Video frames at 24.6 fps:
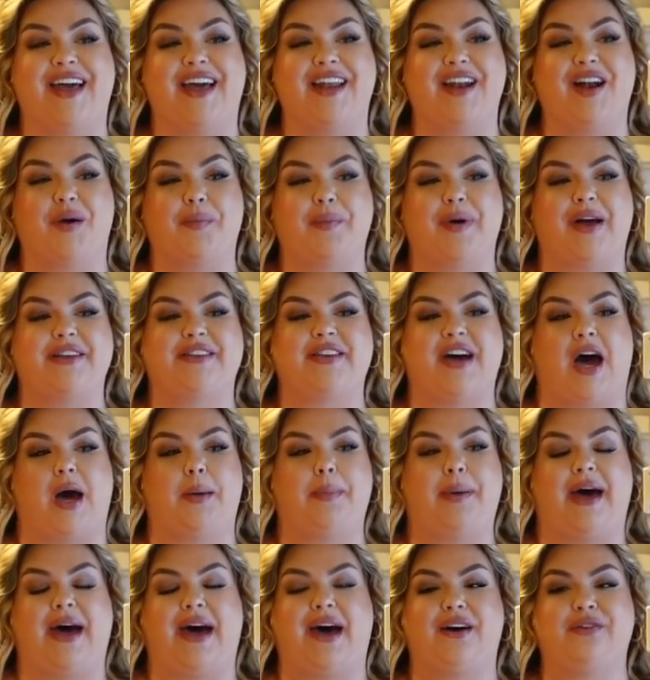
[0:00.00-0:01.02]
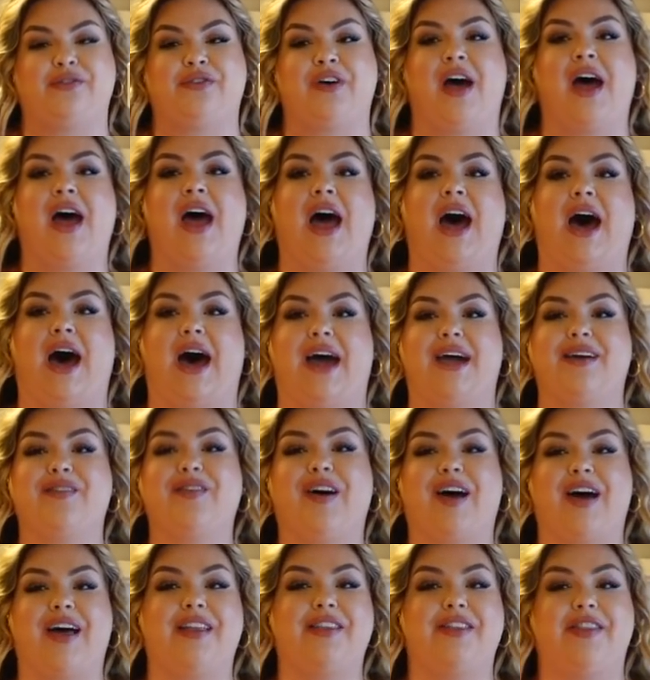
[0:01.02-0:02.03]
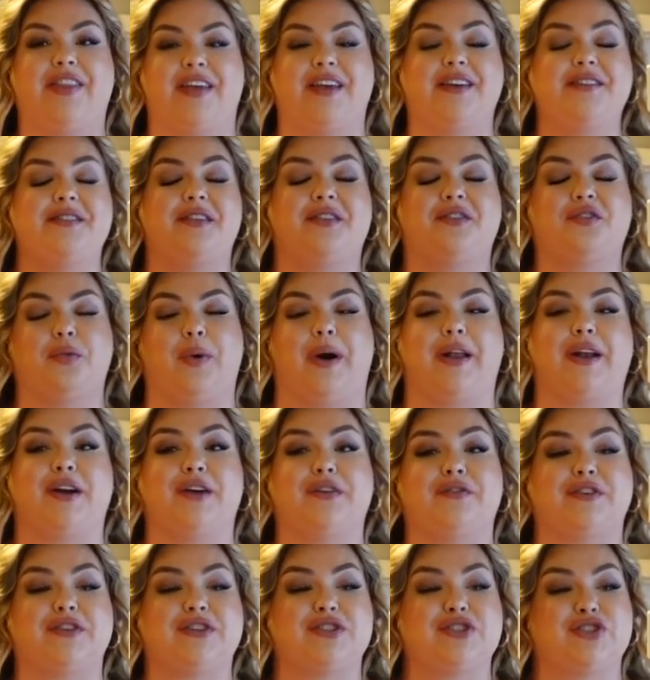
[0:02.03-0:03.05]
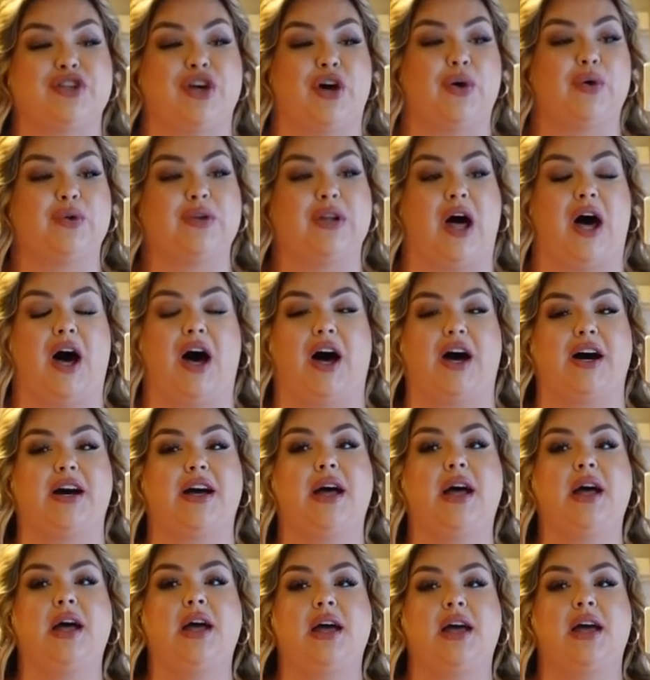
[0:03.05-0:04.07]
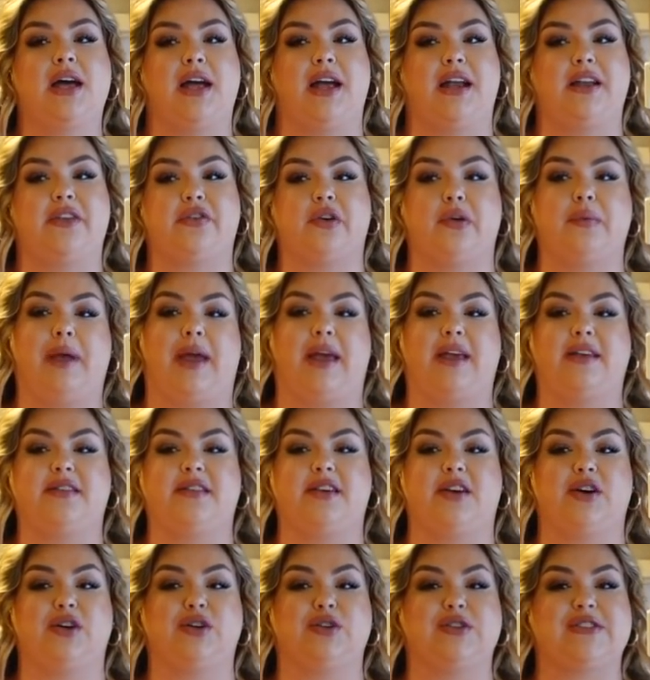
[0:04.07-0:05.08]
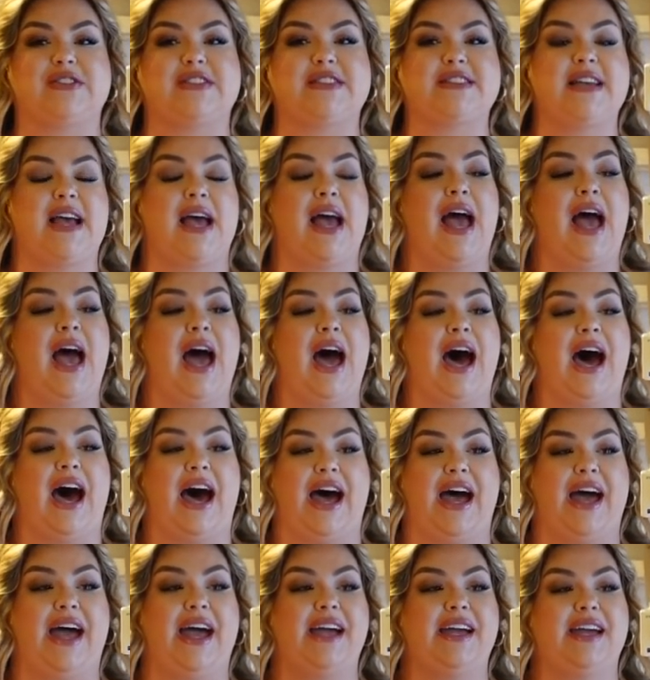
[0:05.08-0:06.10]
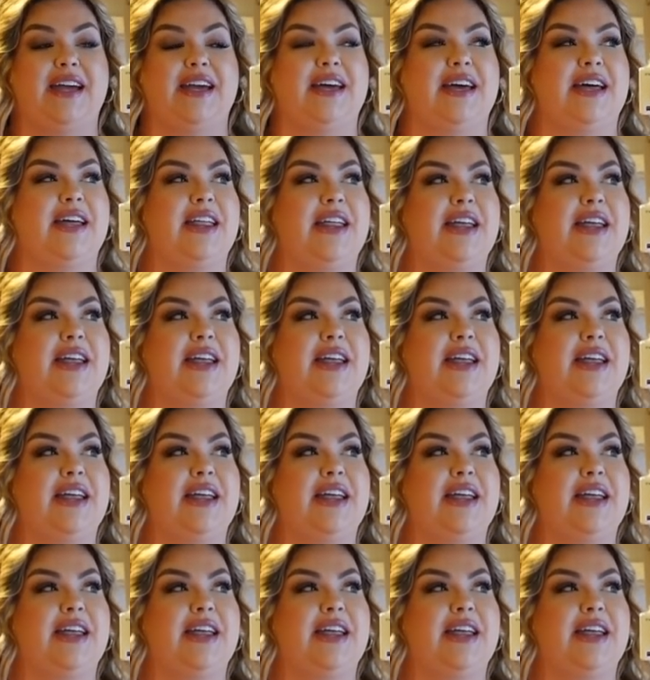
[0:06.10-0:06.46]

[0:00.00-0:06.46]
then on my top half, I've had this sweater for so long. It's from ASOS. I